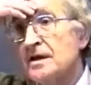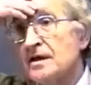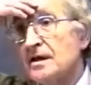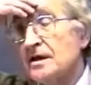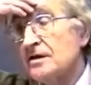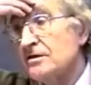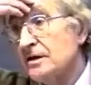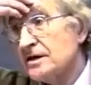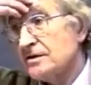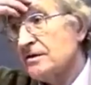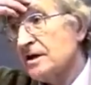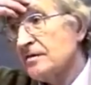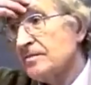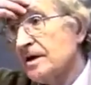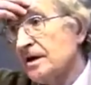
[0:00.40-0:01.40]
U.S.
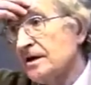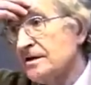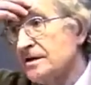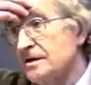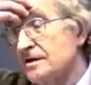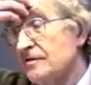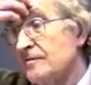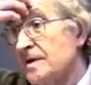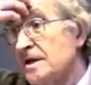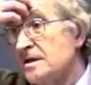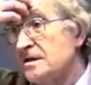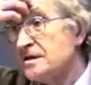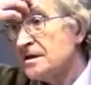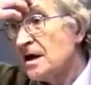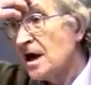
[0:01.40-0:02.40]
drug policies have been
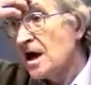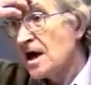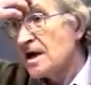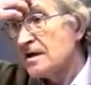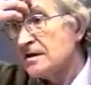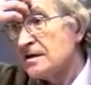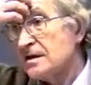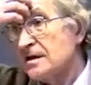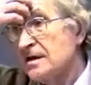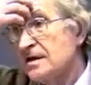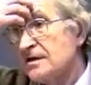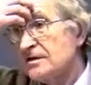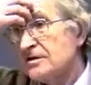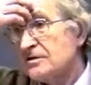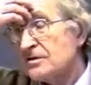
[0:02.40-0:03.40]
designed
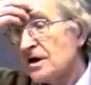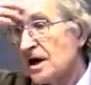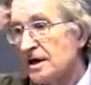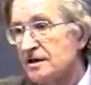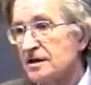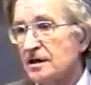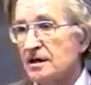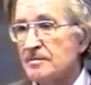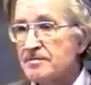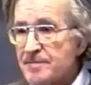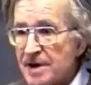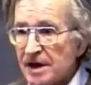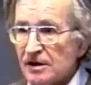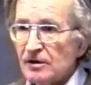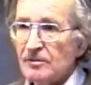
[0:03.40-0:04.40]
to try to
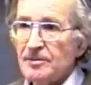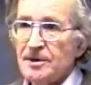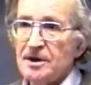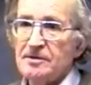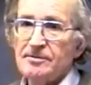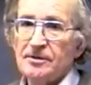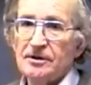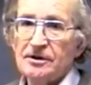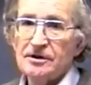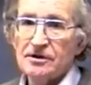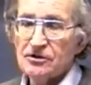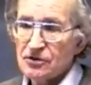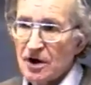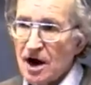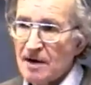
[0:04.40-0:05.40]
compel people to
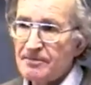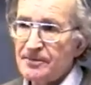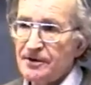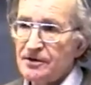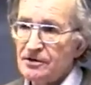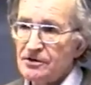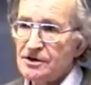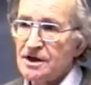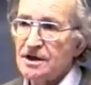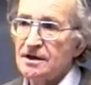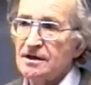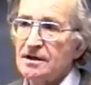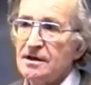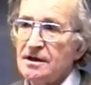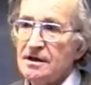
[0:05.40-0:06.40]
drop
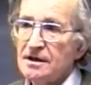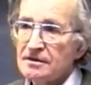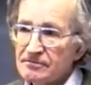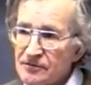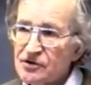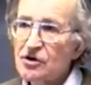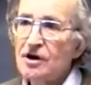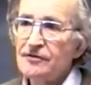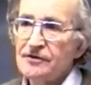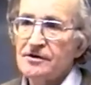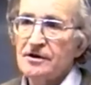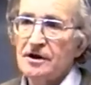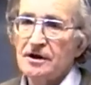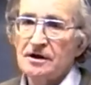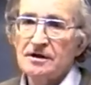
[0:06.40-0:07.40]
using soft
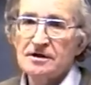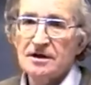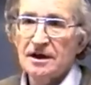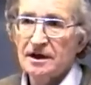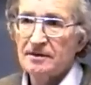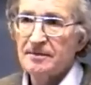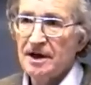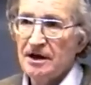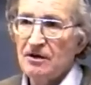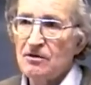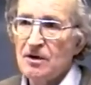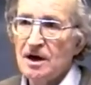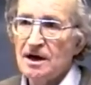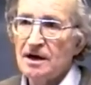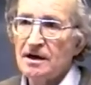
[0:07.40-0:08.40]
drugs like
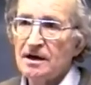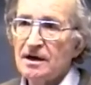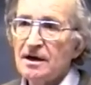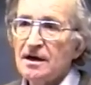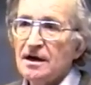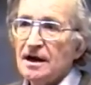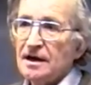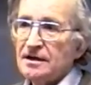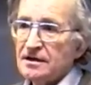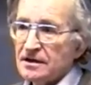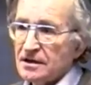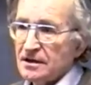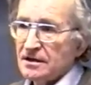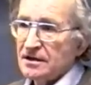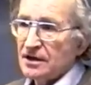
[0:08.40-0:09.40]
marijuana and to
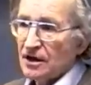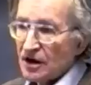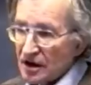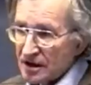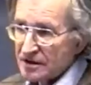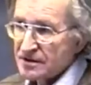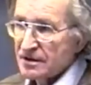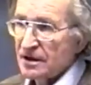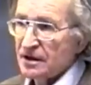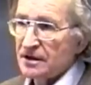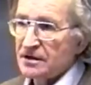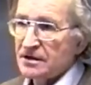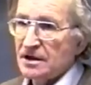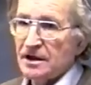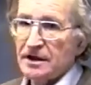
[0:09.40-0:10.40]
turn to hard
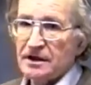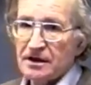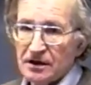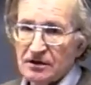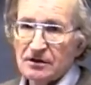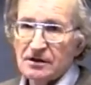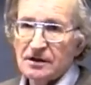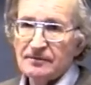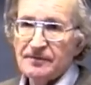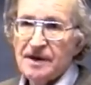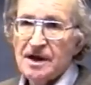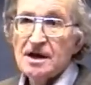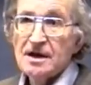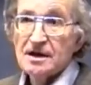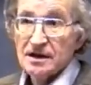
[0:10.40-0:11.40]
drugs like coke.
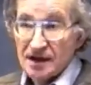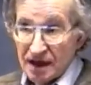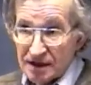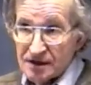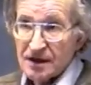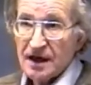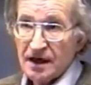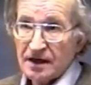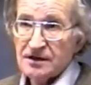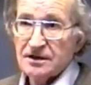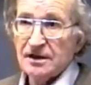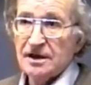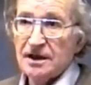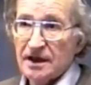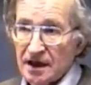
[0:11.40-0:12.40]
That's
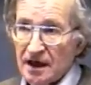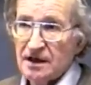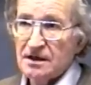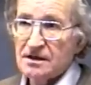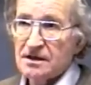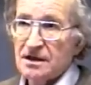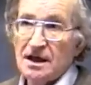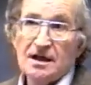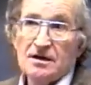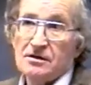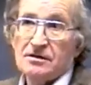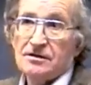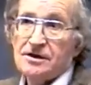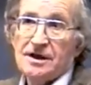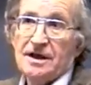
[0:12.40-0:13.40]
actually the case. I
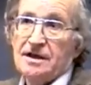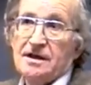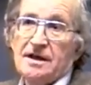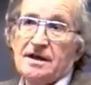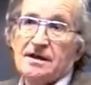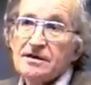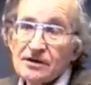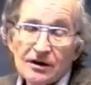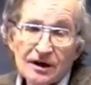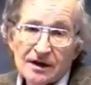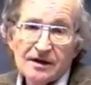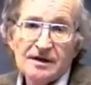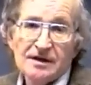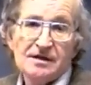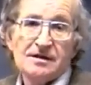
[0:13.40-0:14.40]
don't say they thought
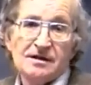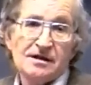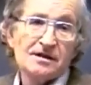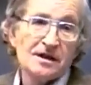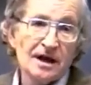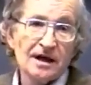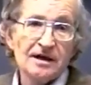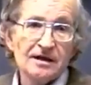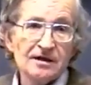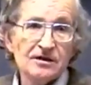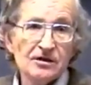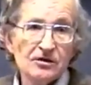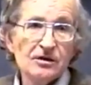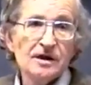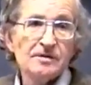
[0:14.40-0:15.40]
of this and decided to
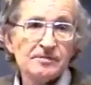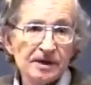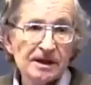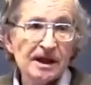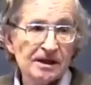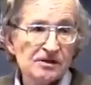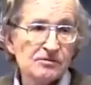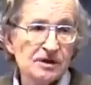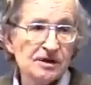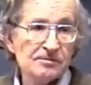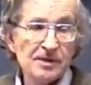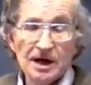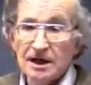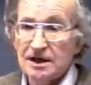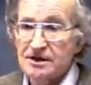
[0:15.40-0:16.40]
do it, but that's what the
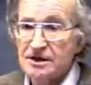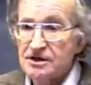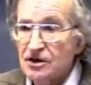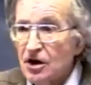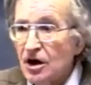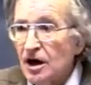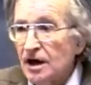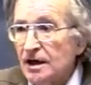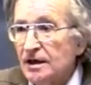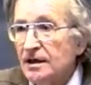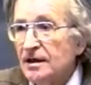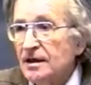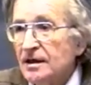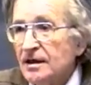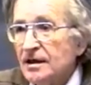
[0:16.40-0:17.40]
policies are.
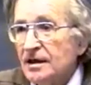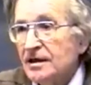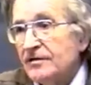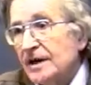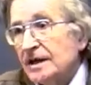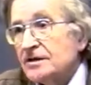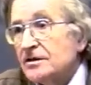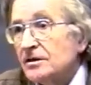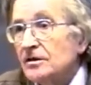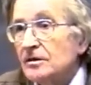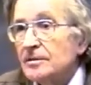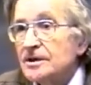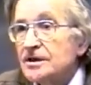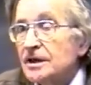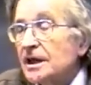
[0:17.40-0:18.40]
In fact, it's
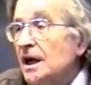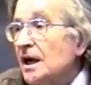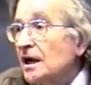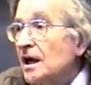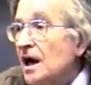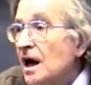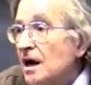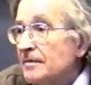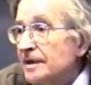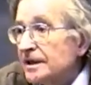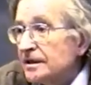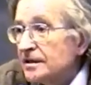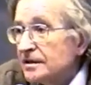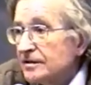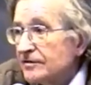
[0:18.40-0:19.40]
almost a
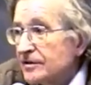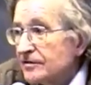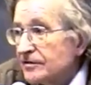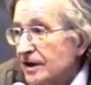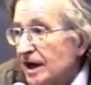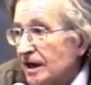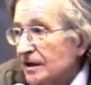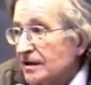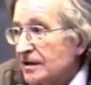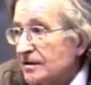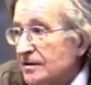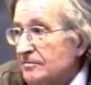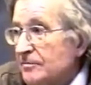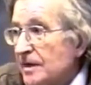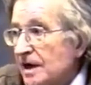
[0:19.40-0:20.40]
concomitant of the fact
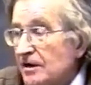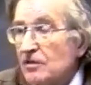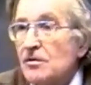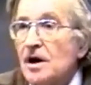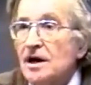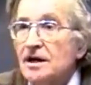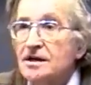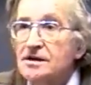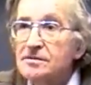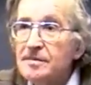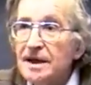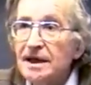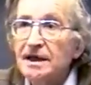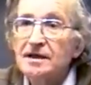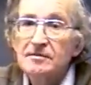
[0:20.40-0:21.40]
that marijuana is
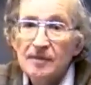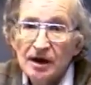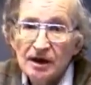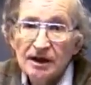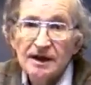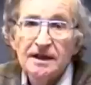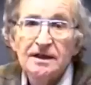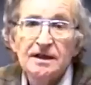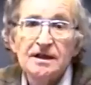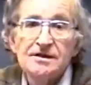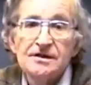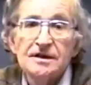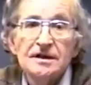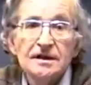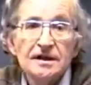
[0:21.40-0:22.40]
big and bulky and
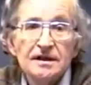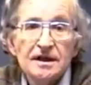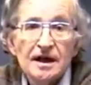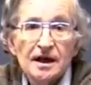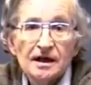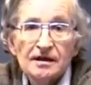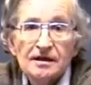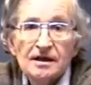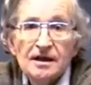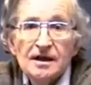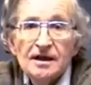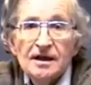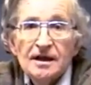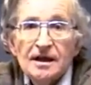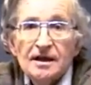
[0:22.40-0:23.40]
easy to detect,
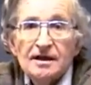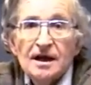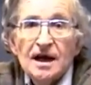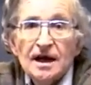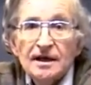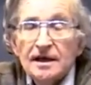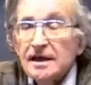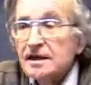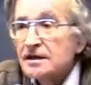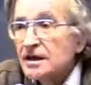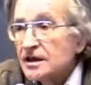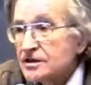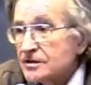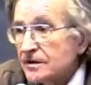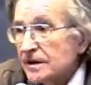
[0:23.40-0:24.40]
and highly
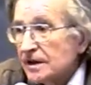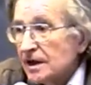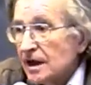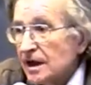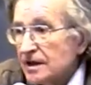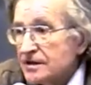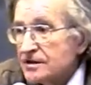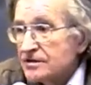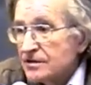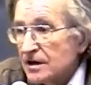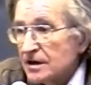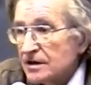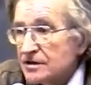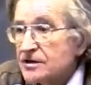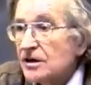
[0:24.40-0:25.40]
industrialized
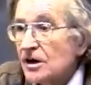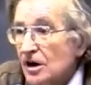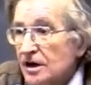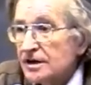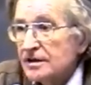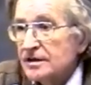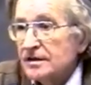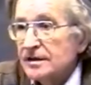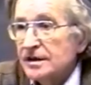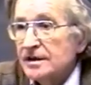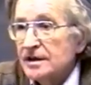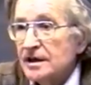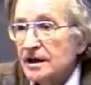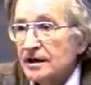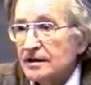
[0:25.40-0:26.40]
drugs are harder to
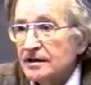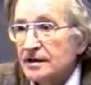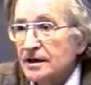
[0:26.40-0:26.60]
detect.